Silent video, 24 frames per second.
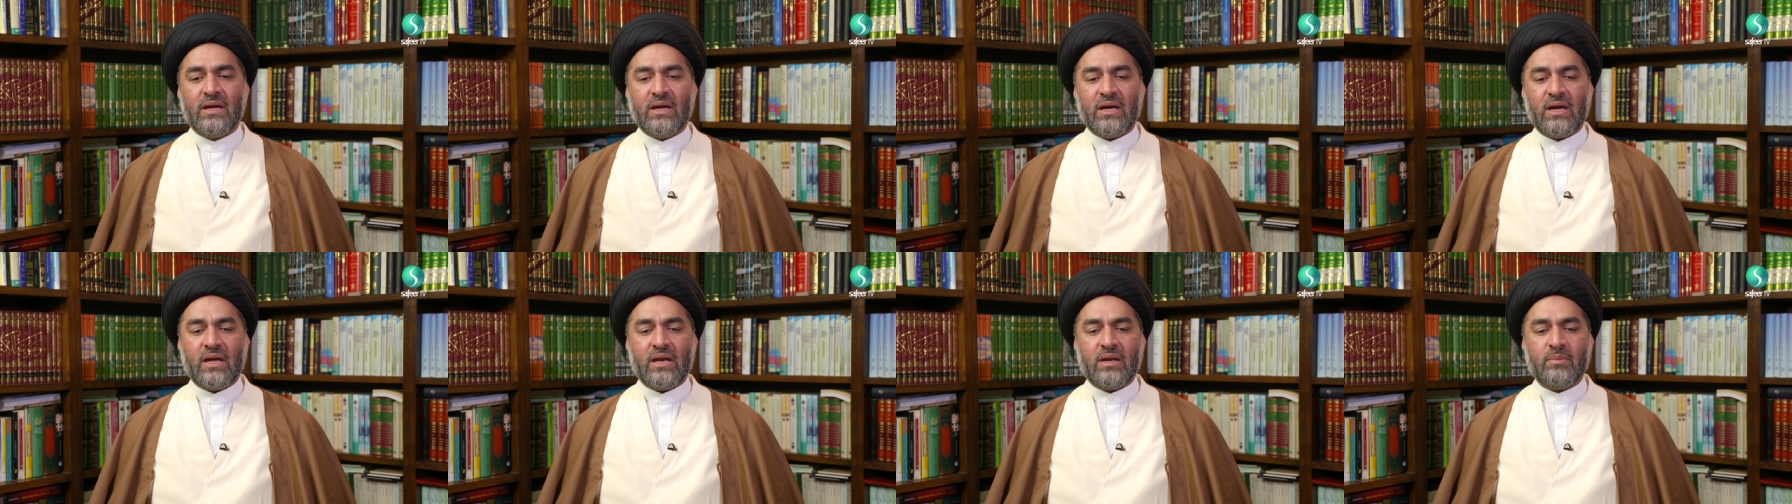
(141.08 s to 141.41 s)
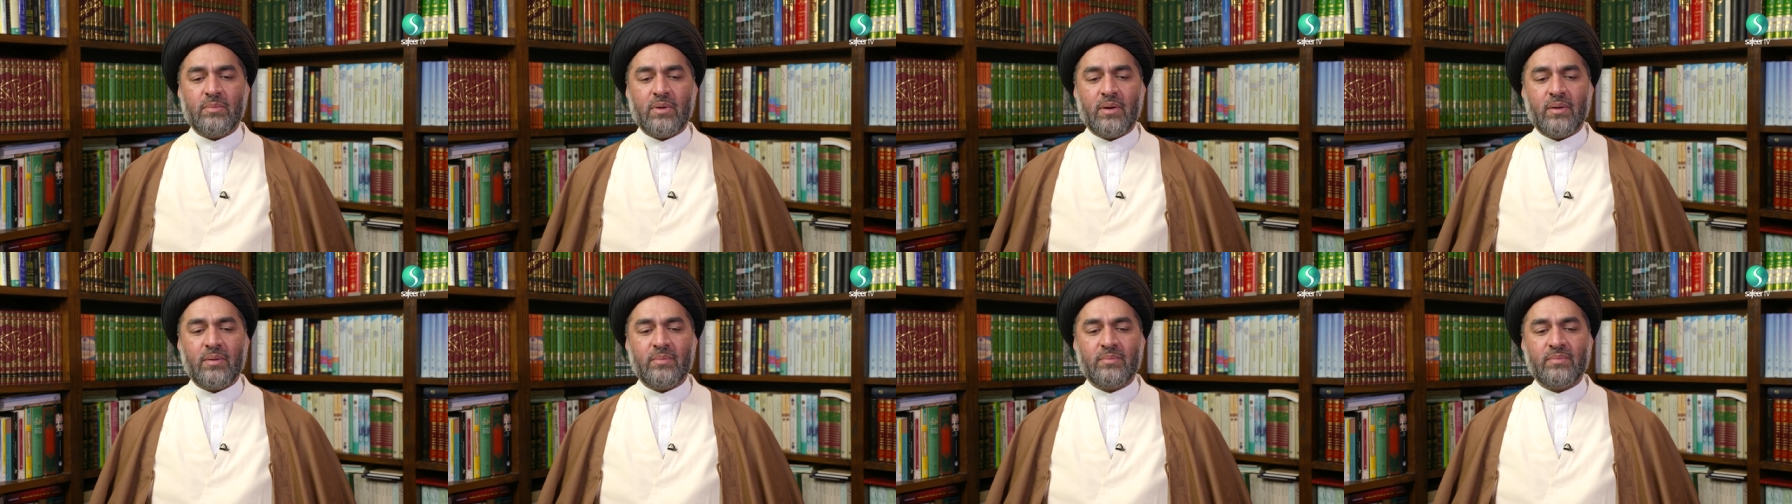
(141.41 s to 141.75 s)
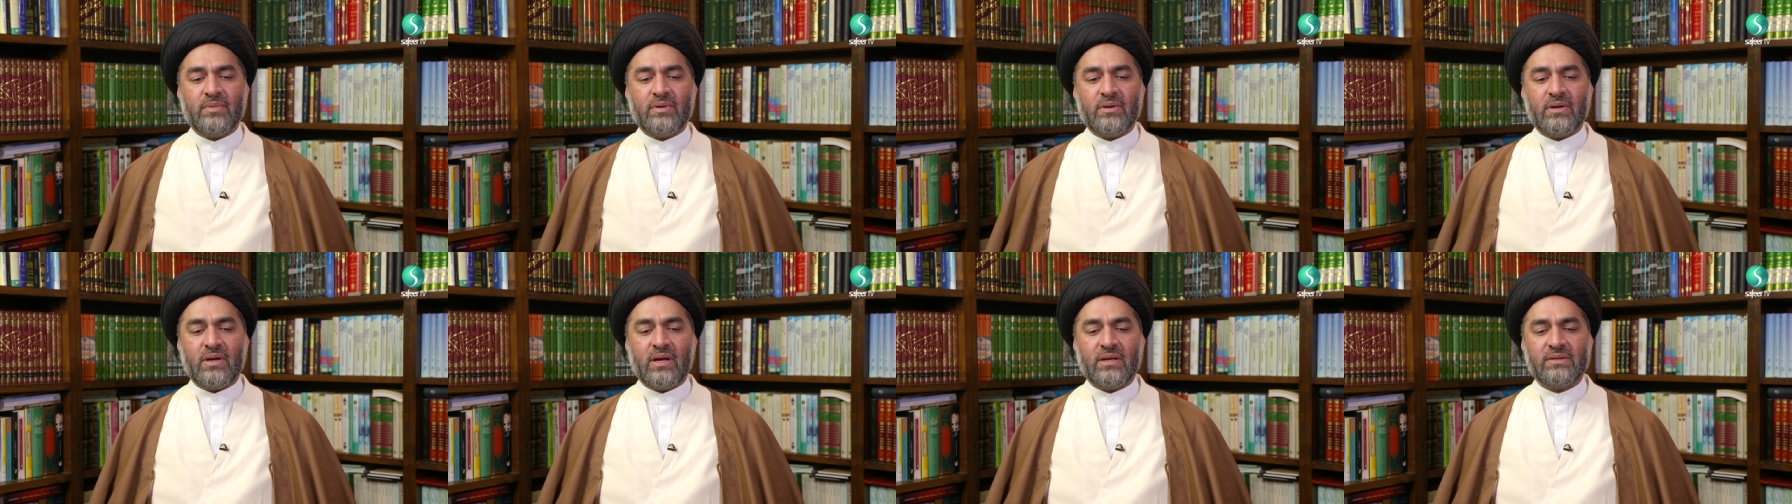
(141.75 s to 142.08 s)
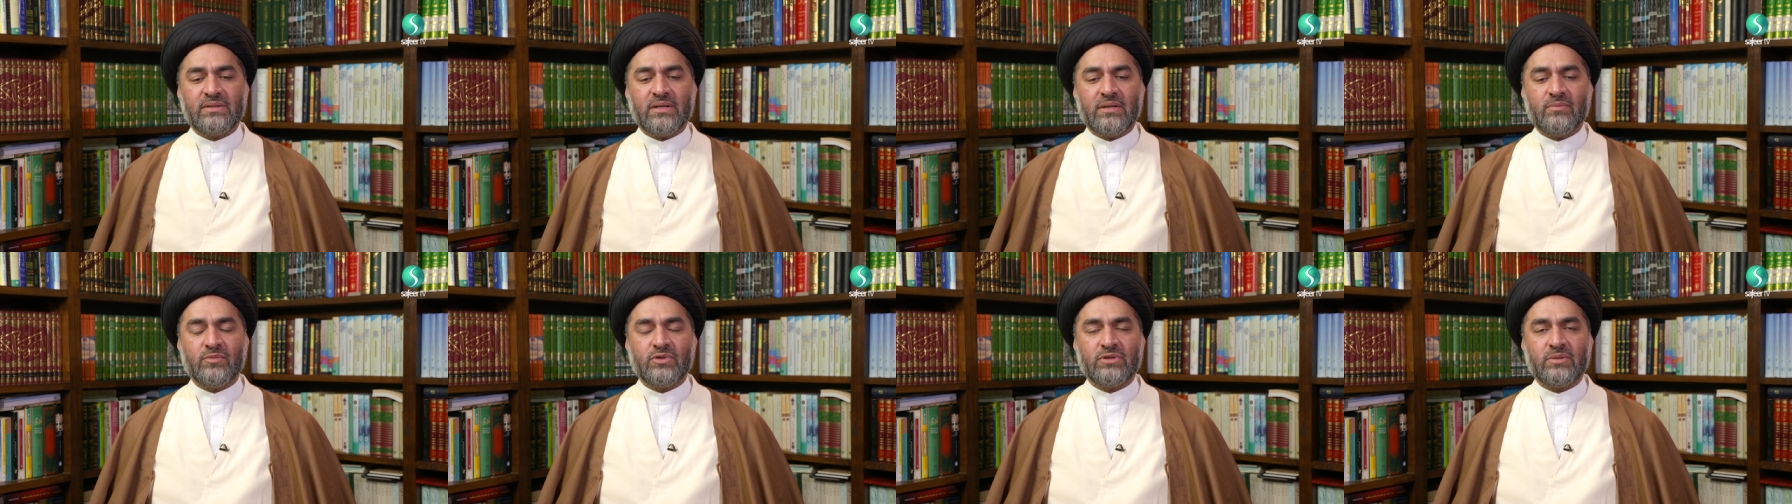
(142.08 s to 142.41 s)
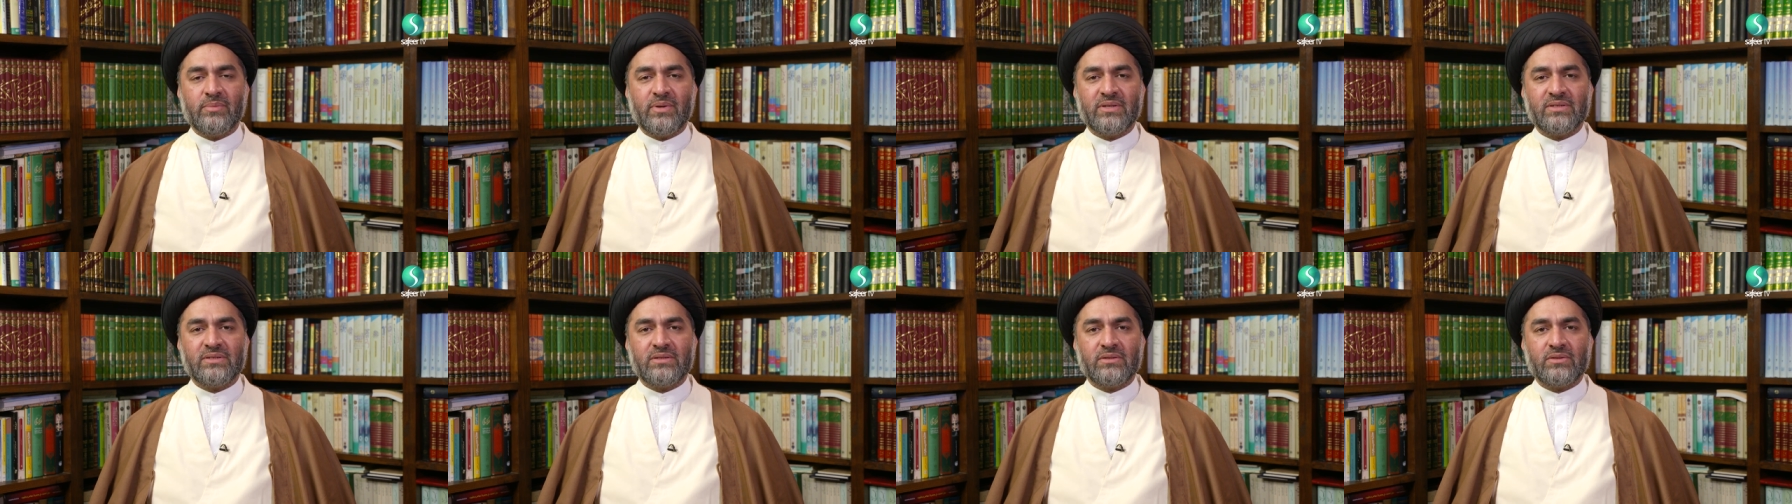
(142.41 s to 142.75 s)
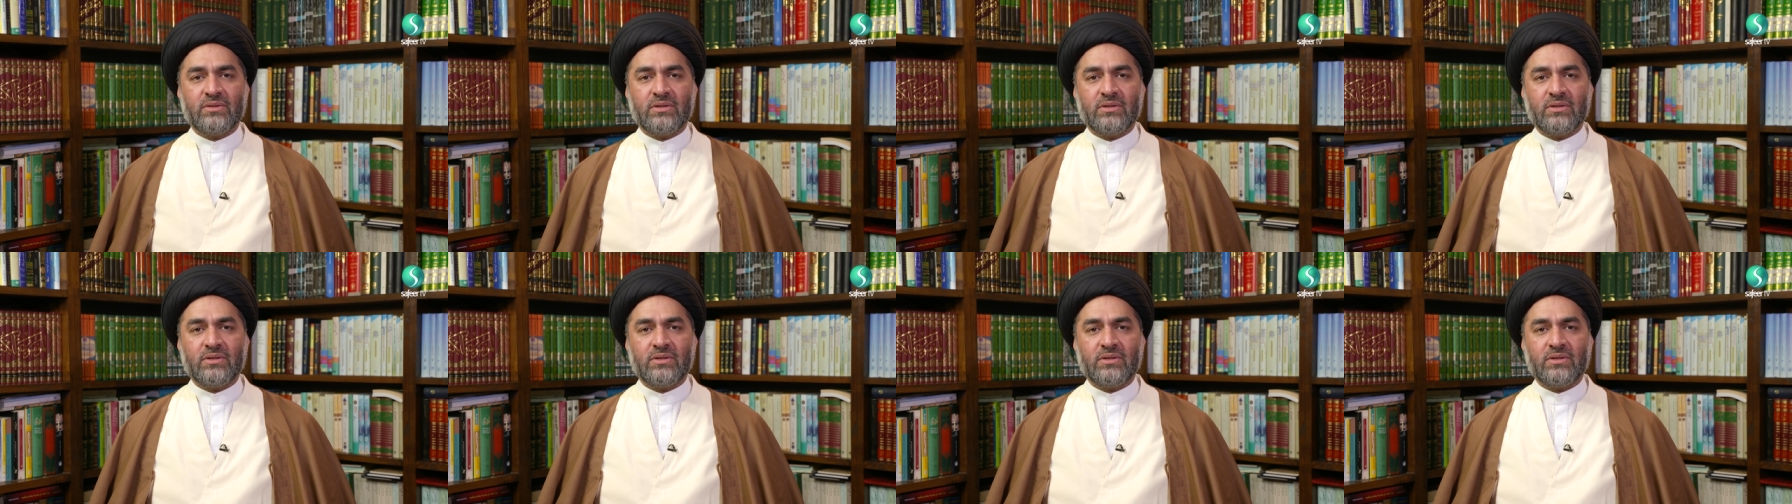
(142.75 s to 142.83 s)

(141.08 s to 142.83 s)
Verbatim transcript: and Imam Hassan al